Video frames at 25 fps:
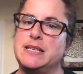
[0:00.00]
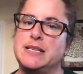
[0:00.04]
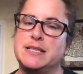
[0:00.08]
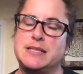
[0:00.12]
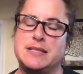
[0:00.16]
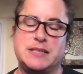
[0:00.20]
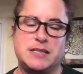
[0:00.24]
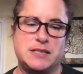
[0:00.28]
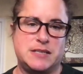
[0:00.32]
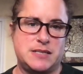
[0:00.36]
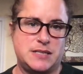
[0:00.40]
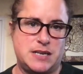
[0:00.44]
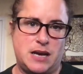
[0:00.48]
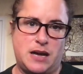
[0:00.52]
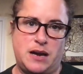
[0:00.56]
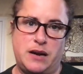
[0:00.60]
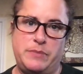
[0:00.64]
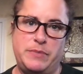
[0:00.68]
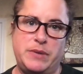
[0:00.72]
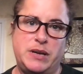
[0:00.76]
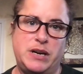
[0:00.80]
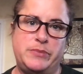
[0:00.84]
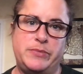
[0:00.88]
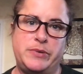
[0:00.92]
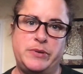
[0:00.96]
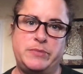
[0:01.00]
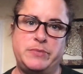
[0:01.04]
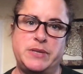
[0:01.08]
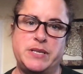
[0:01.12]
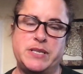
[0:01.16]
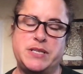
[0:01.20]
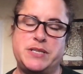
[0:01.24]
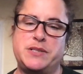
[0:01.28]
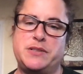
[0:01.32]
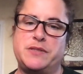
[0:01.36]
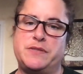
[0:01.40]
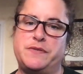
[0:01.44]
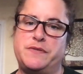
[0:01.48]
There's not a minimum
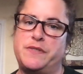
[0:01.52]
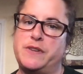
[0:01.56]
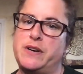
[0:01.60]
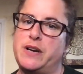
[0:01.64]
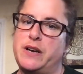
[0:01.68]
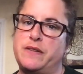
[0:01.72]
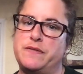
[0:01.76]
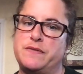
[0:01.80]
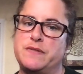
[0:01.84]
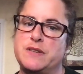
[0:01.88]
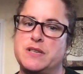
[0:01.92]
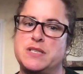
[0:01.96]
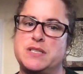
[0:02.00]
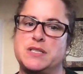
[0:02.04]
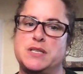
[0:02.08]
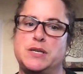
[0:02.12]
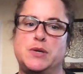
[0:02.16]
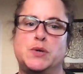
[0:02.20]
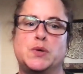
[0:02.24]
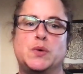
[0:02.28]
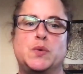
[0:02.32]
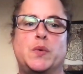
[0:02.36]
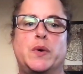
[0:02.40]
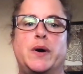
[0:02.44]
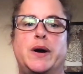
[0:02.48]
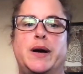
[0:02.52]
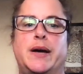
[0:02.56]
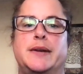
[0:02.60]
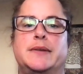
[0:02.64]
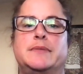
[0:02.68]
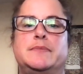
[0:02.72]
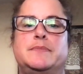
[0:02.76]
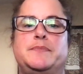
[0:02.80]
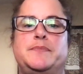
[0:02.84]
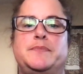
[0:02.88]
listed for every single one.